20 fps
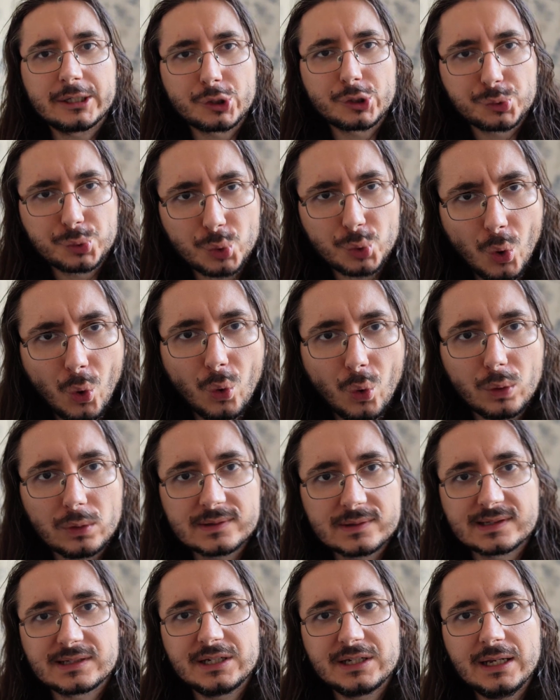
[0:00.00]

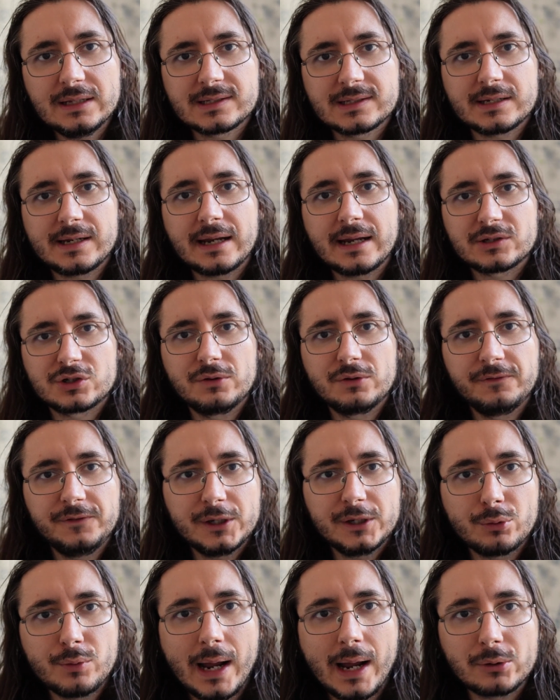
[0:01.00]
crawls the internet to
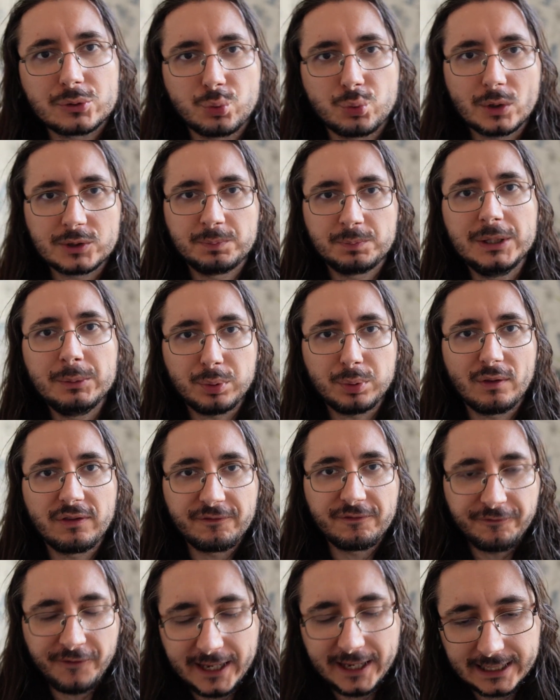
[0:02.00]
figure out what people
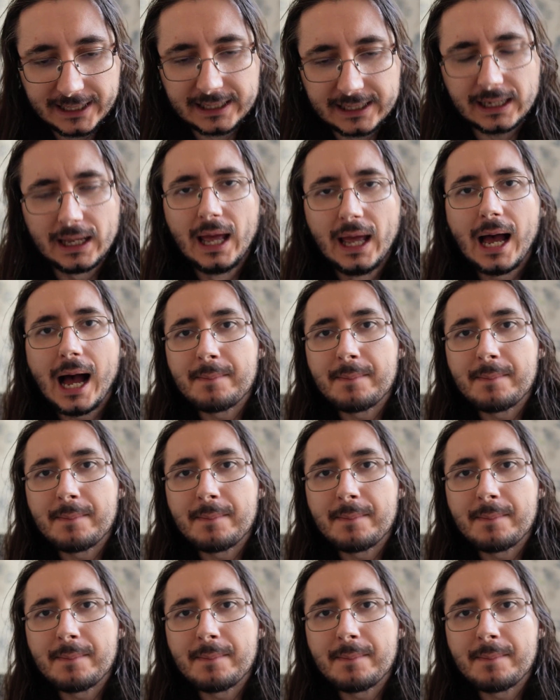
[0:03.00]
think